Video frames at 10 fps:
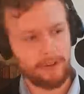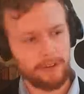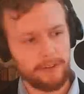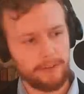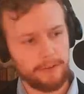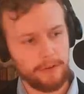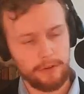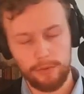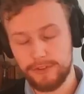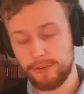that
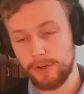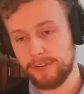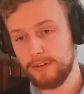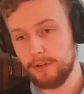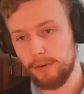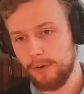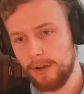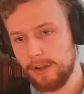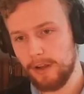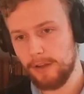you will store that in
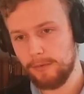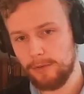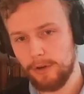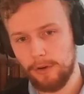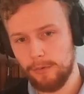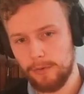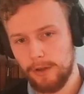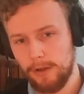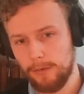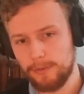
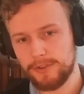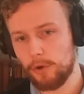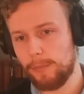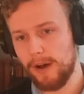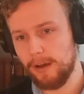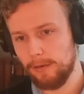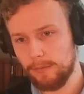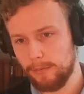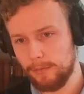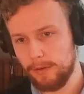a stockpile,
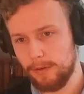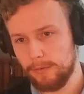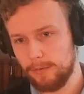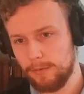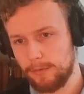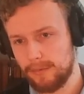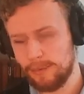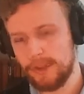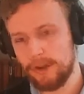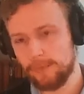since you cannot